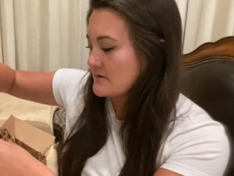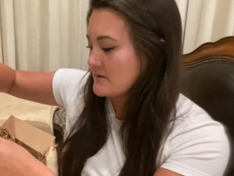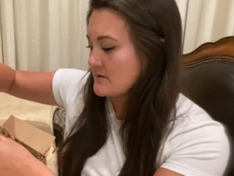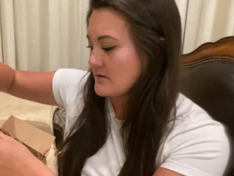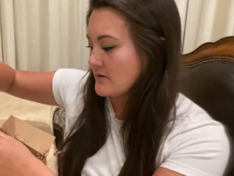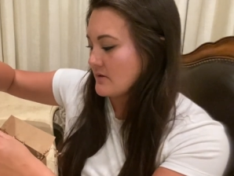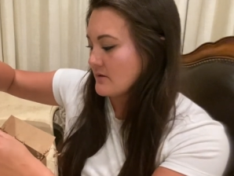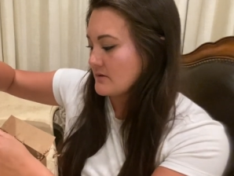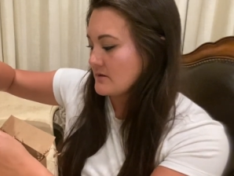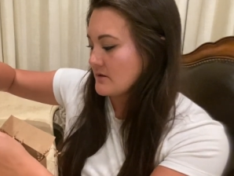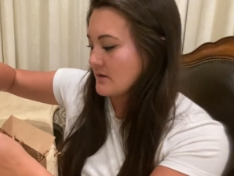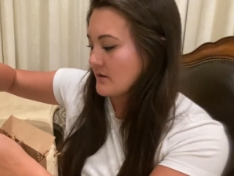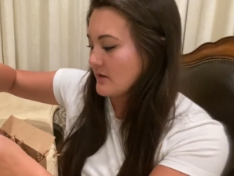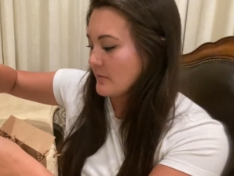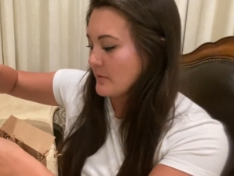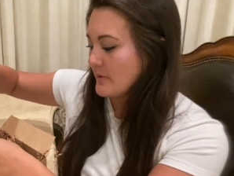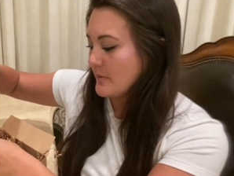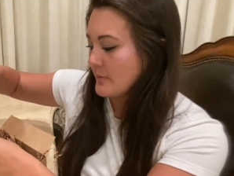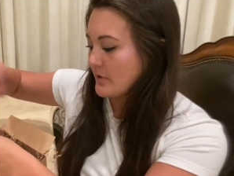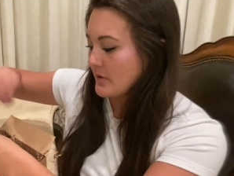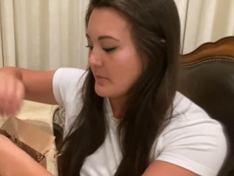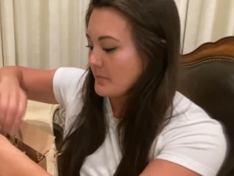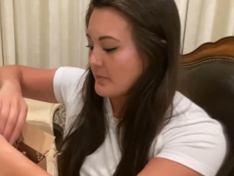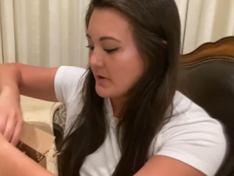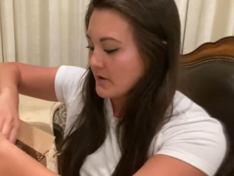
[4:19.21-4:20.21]
So it's a little bit
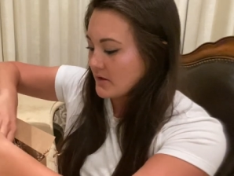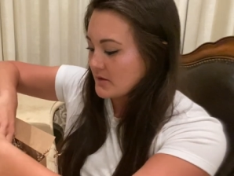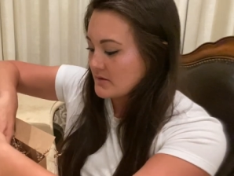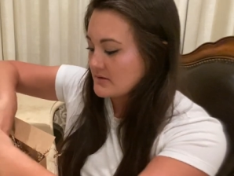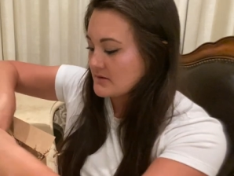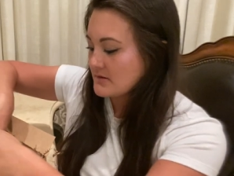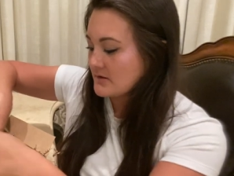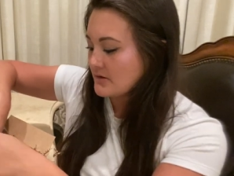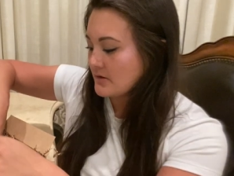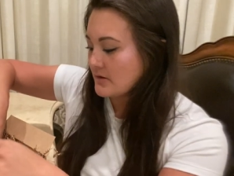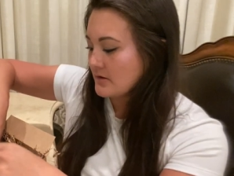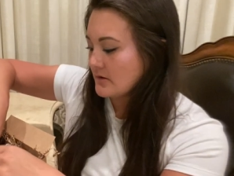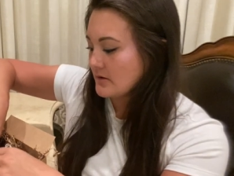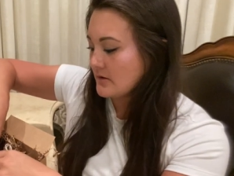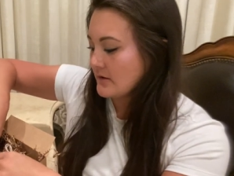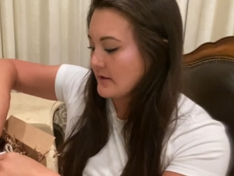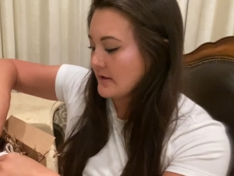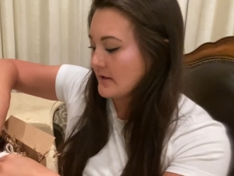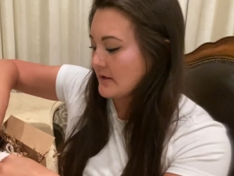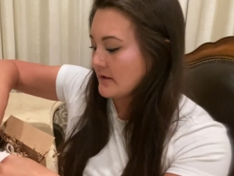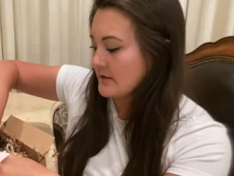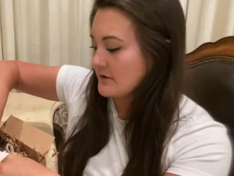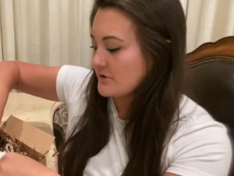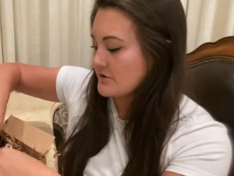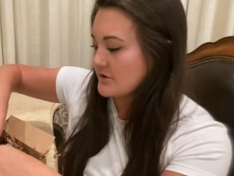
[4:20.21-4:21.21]
more personal
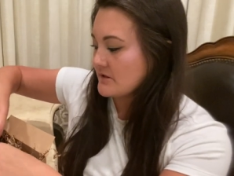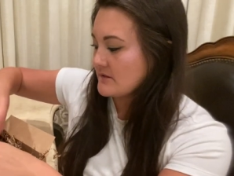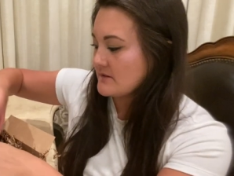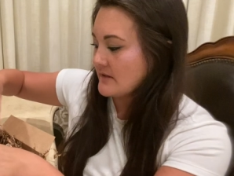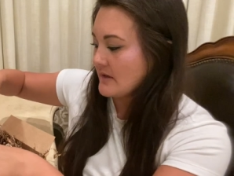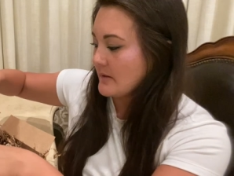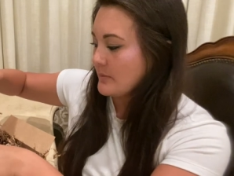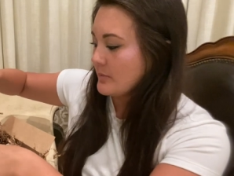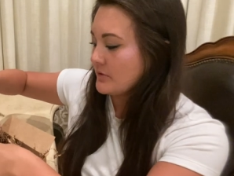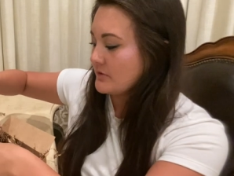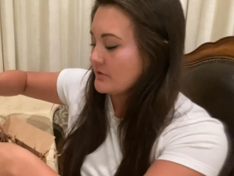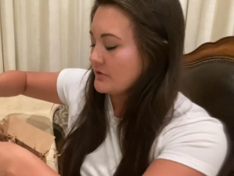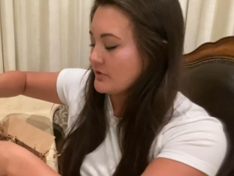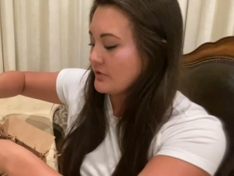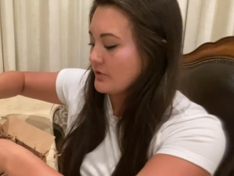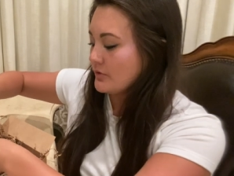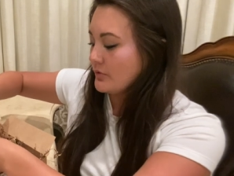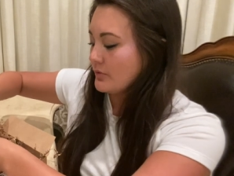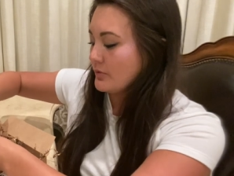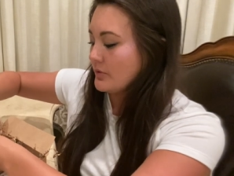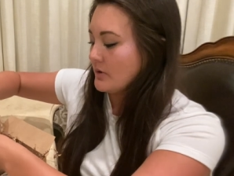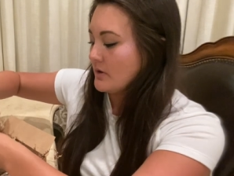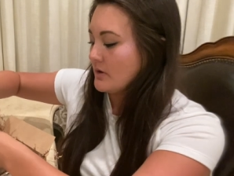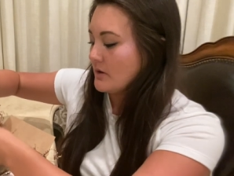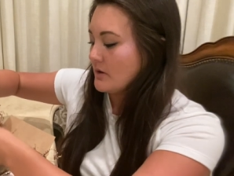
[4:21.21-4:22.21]
and she's able to